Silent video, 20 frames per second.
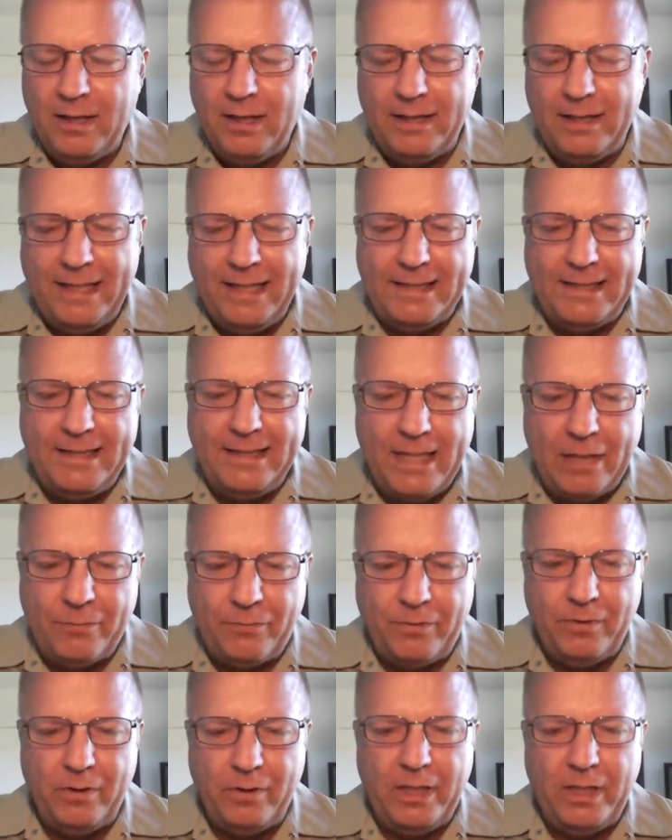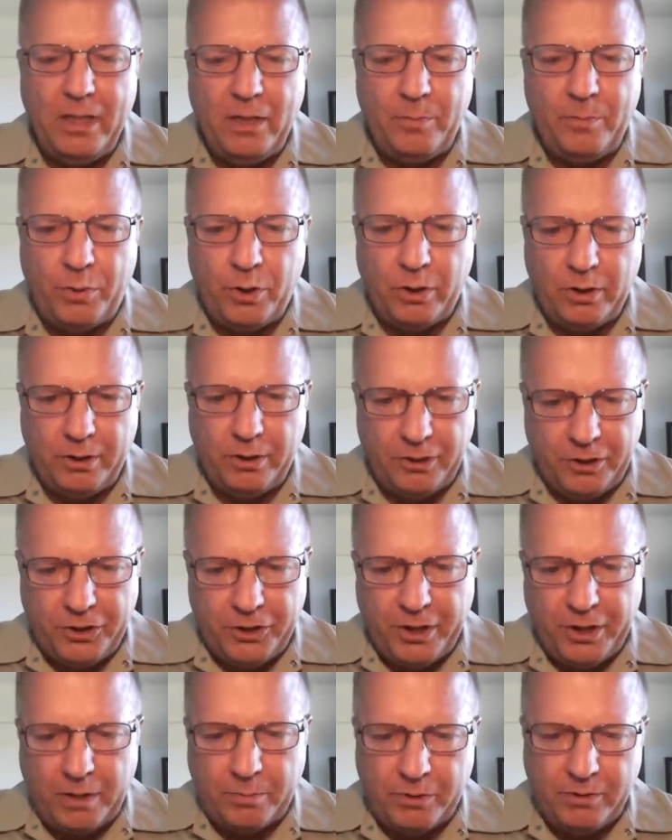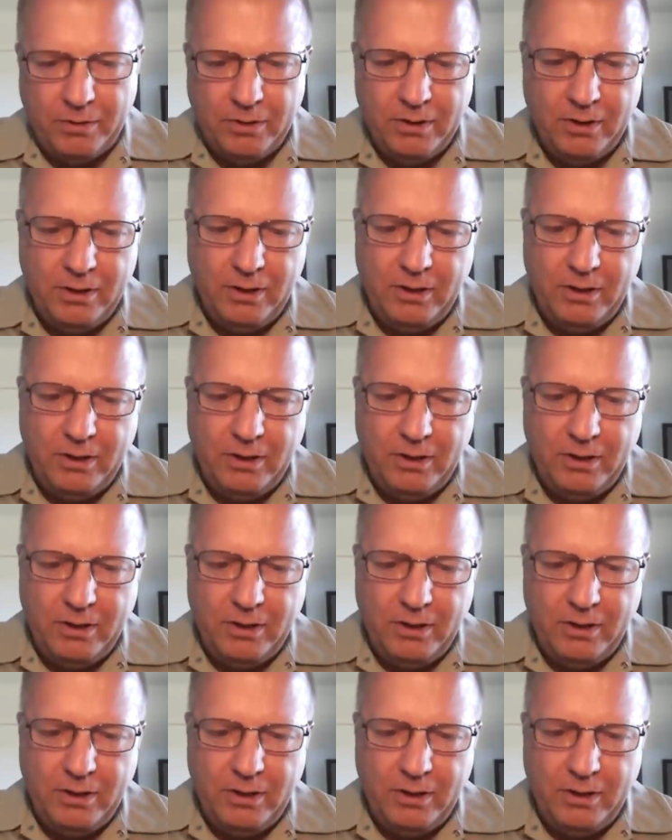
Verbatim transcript: Uh, it's definitely a partnership,